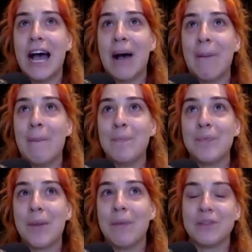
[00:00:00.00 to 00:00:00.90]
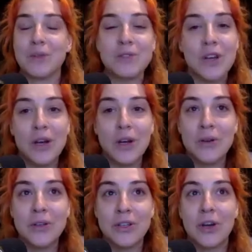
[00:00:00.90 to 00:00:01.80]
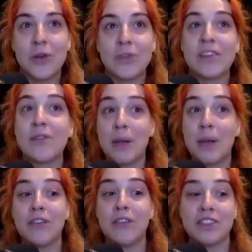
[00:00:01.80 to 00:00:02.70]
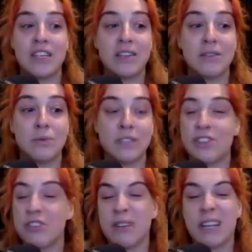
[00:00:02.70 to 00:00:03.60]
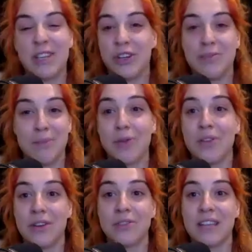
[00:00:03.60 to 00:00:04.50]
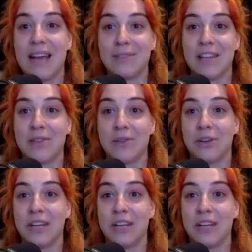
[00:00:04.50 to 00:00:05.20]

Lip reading: But there's also, you know, Stephen Petafetta was actually really good in both of those games, I thought.